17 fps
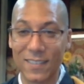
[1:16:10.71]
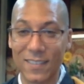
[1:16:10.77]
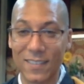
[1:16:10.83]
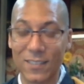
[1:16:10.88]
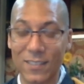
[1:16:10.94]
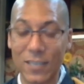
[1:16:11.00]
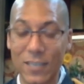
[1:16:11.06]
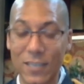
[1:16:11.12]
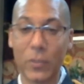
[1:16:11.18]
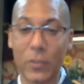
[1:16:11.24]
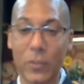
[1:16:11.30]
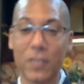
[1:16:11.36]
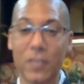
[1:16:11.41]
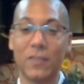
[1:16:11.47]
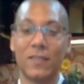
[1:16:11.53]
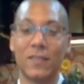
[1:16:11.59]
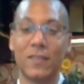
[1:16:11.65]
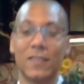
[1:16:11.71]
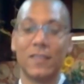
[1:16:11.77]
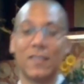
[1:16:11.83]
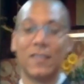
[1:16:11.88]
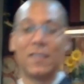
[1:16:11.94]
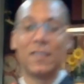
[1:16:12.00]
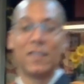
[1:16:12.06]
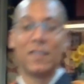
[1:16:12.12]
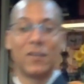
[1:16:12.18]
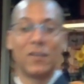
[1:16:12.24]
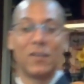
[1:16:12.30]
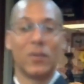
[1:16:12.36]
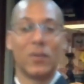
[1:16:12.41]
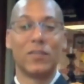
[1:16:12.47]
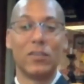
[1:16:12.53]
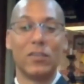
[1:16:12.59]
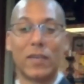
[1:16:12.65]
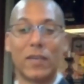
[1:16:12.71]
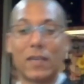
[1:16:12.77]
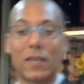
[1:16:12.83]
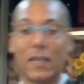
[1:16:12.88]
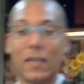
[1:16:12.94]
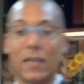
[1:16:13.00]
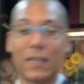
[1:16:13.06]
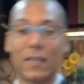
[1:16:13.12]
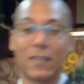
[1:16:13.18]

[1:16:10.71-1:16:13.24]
chat window, we have a direct link.